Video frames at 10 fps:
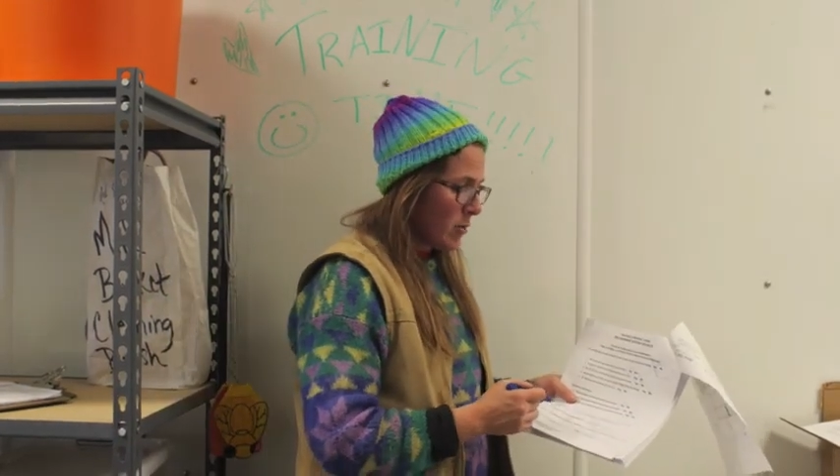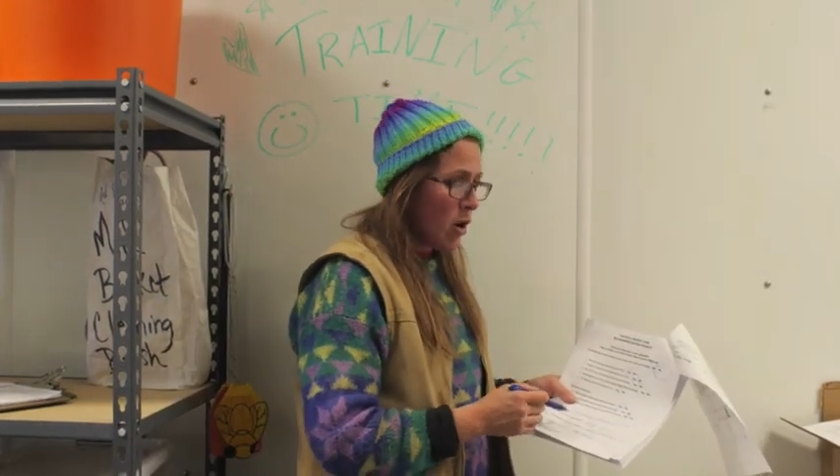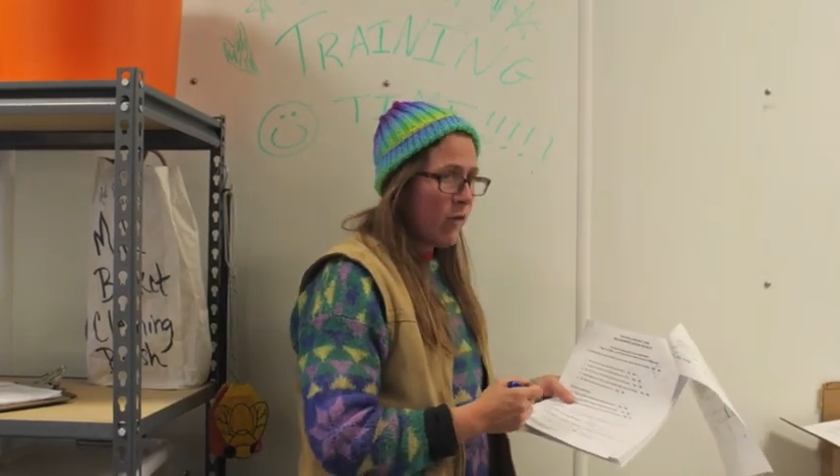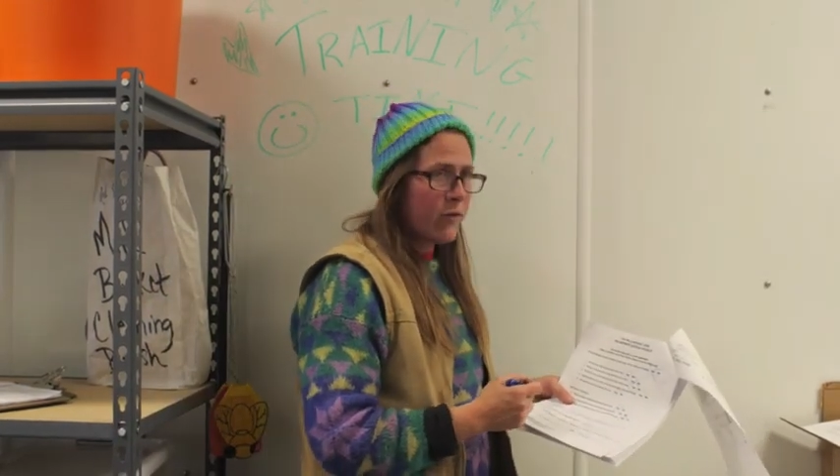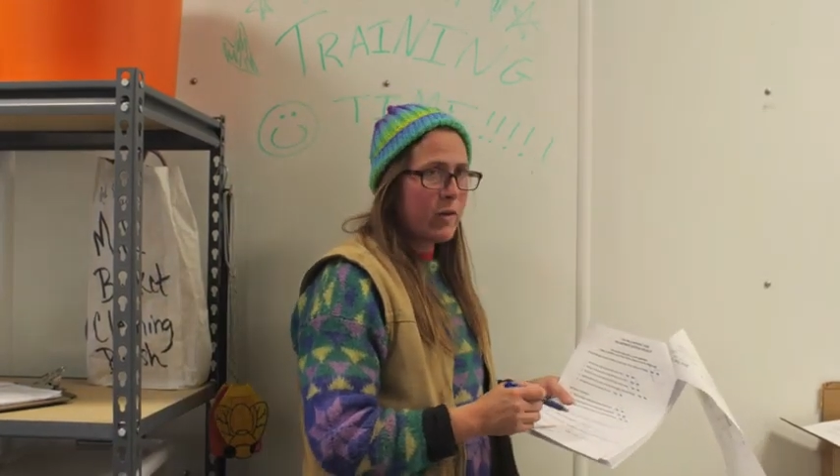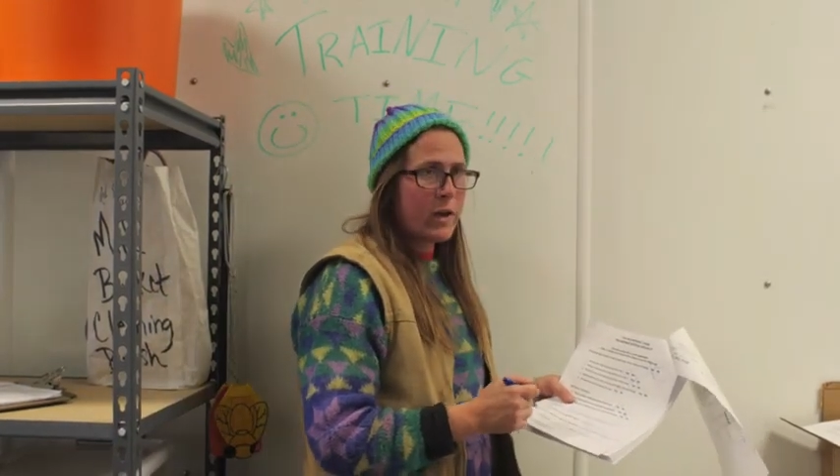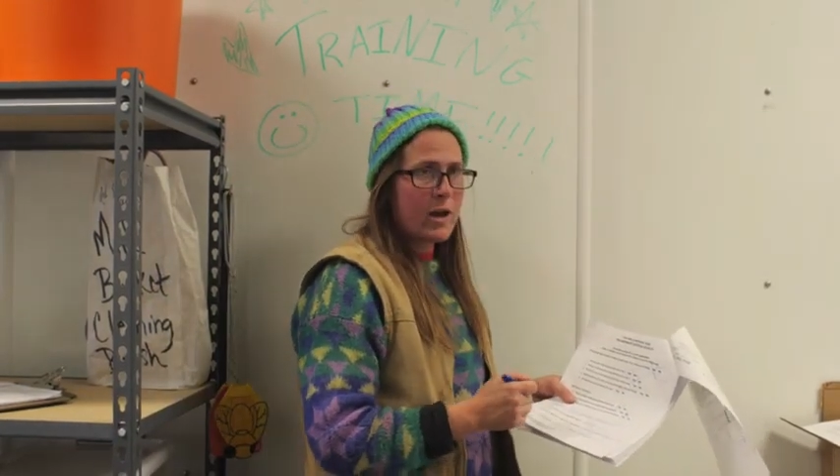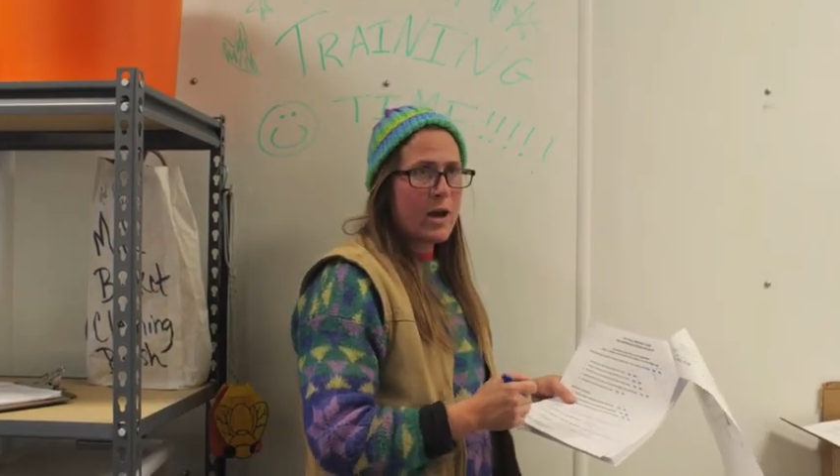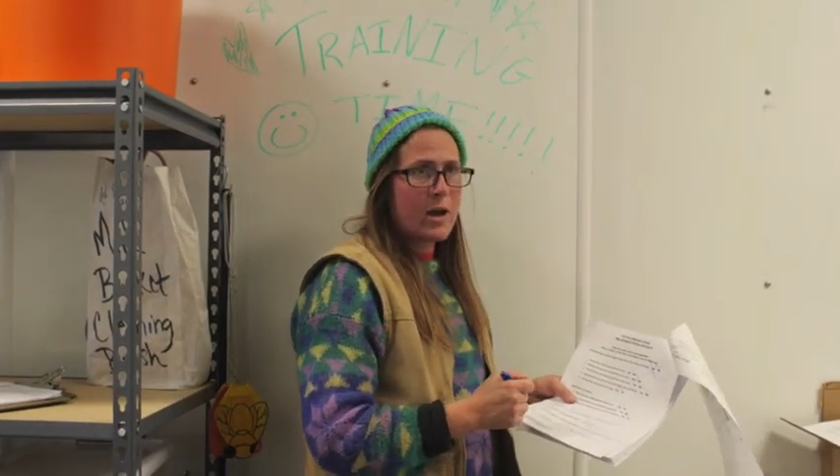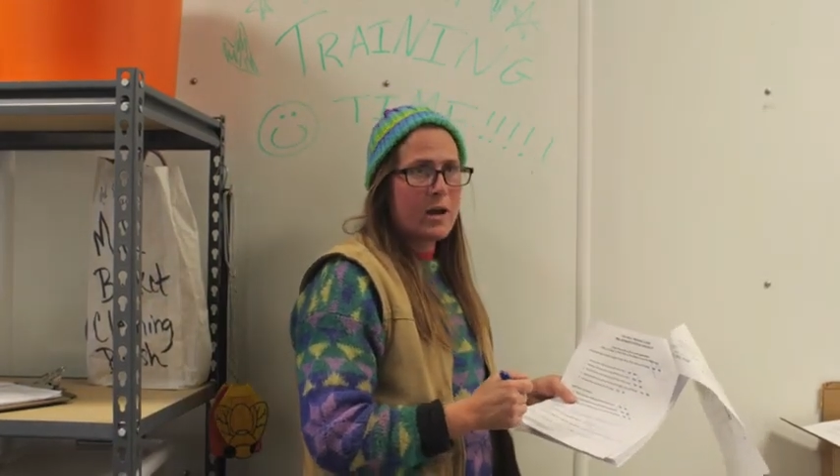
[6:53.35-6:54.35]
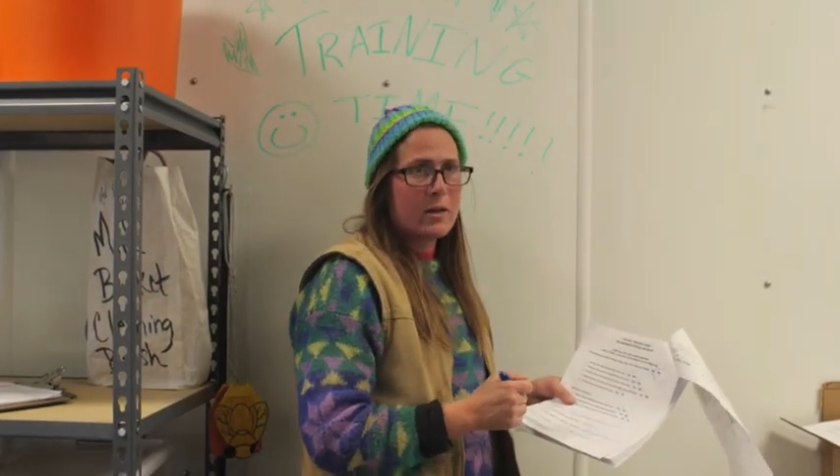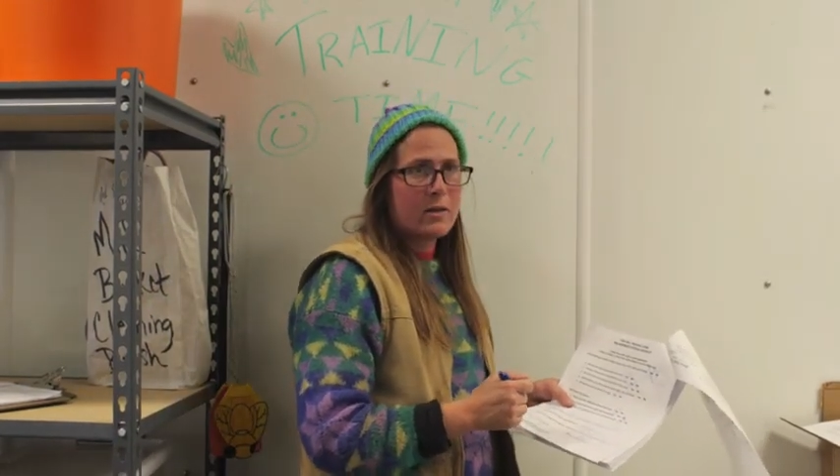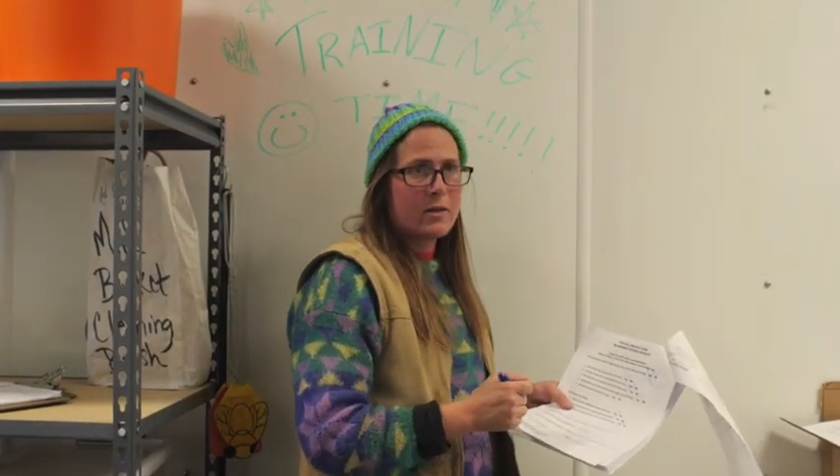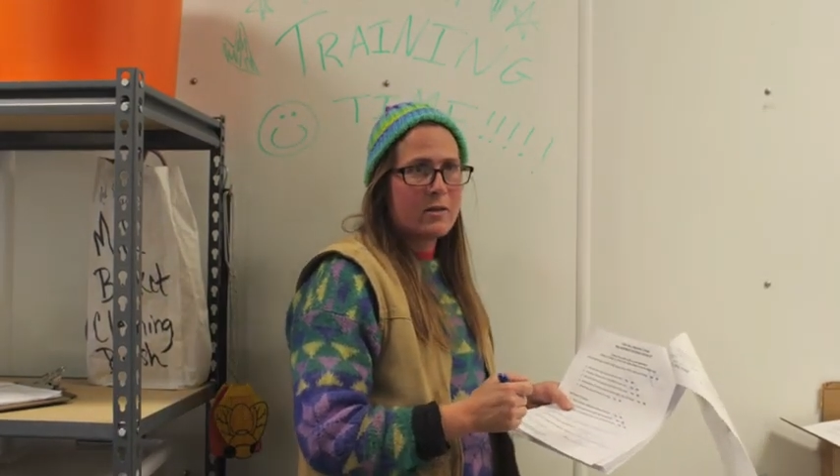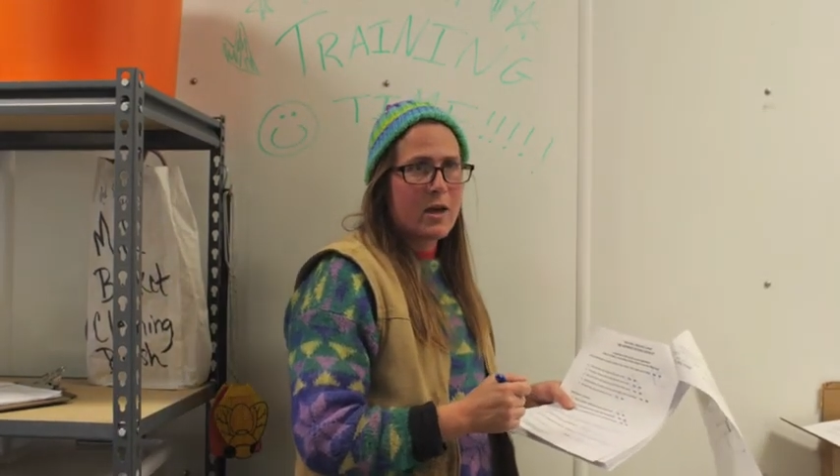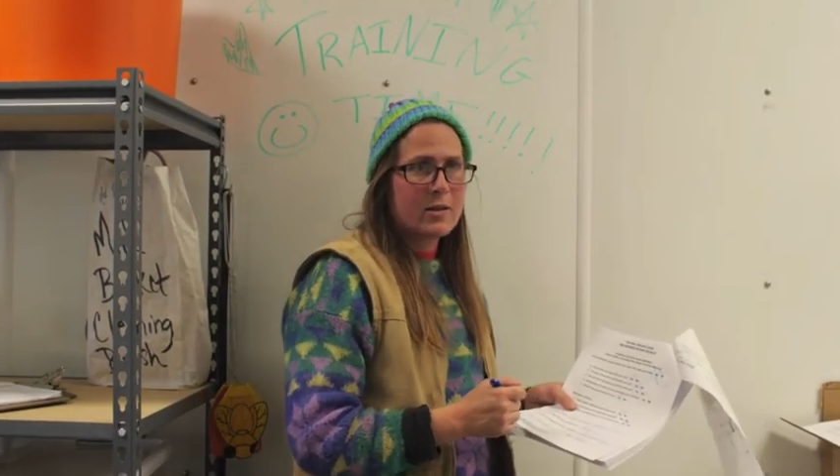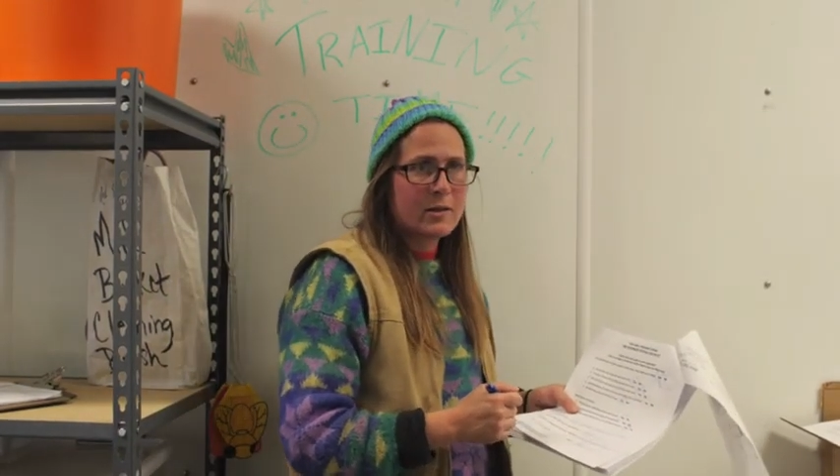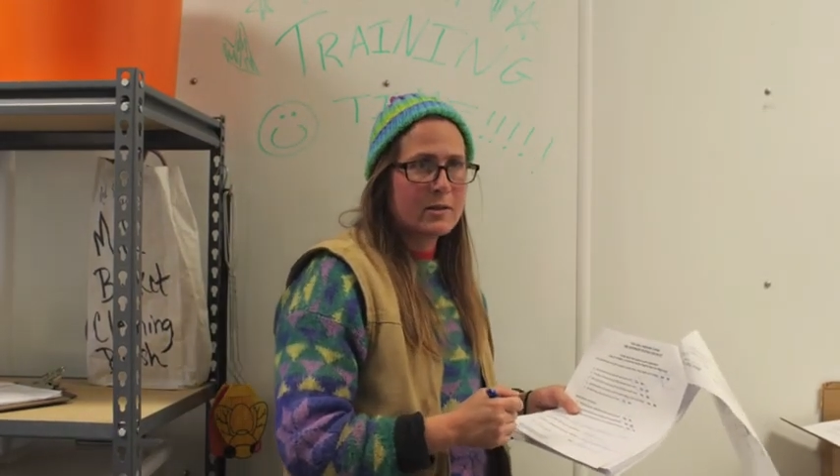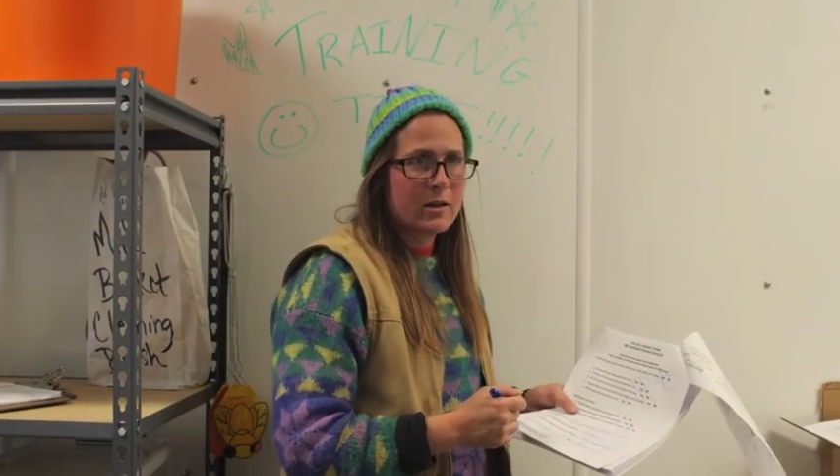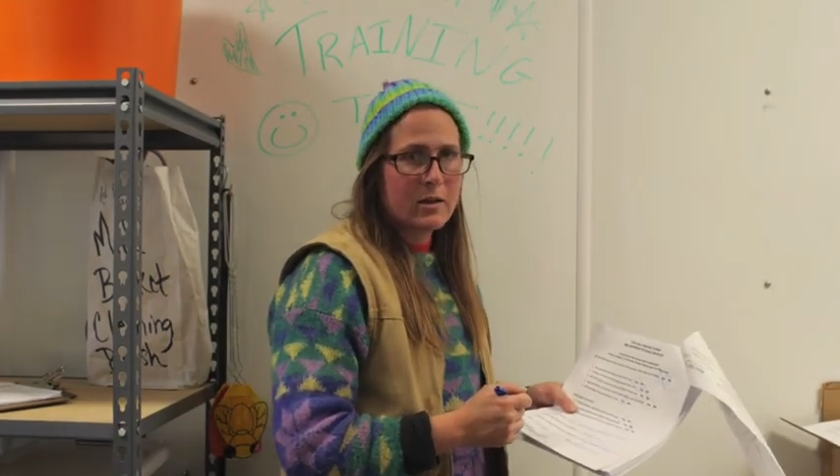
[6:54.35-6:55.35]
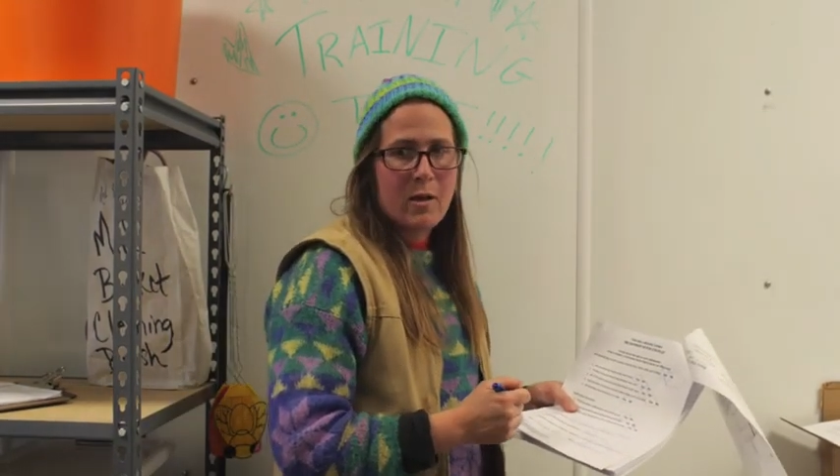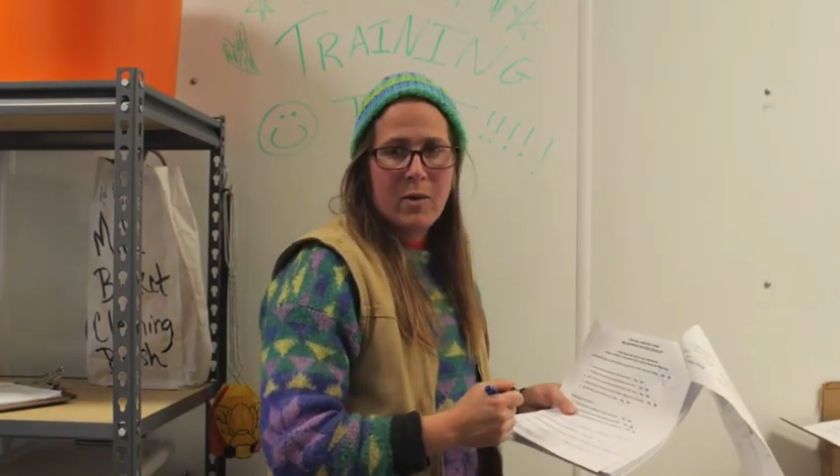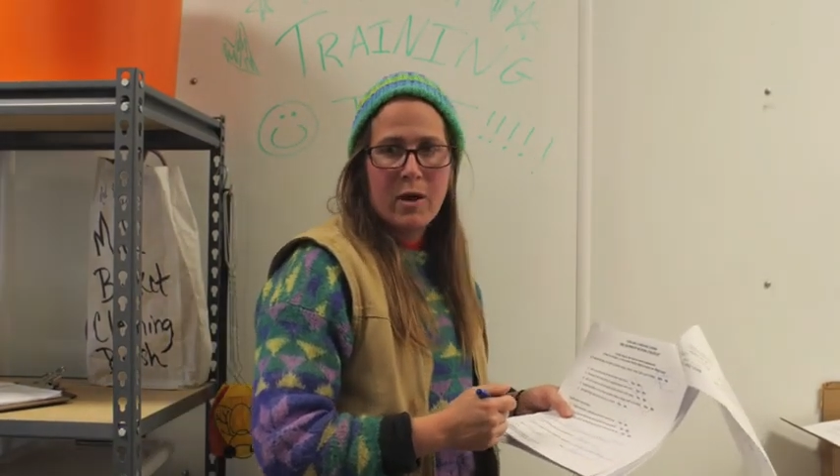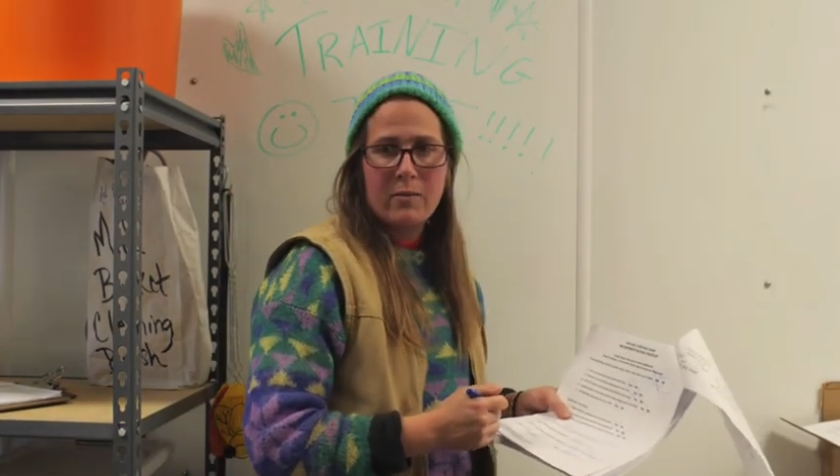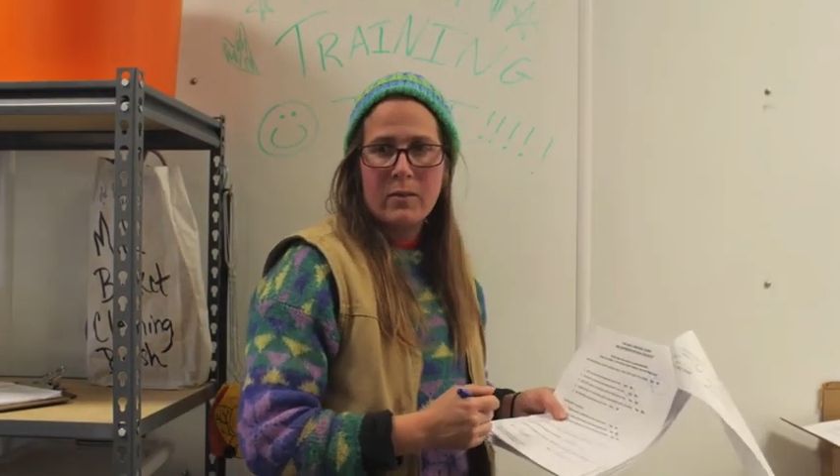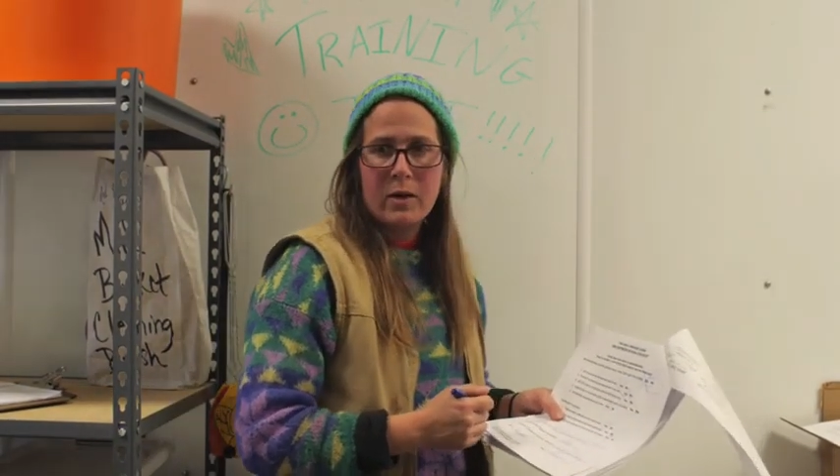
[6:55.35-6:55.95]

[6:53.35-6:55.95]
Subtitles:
hopefully that doesn't come up.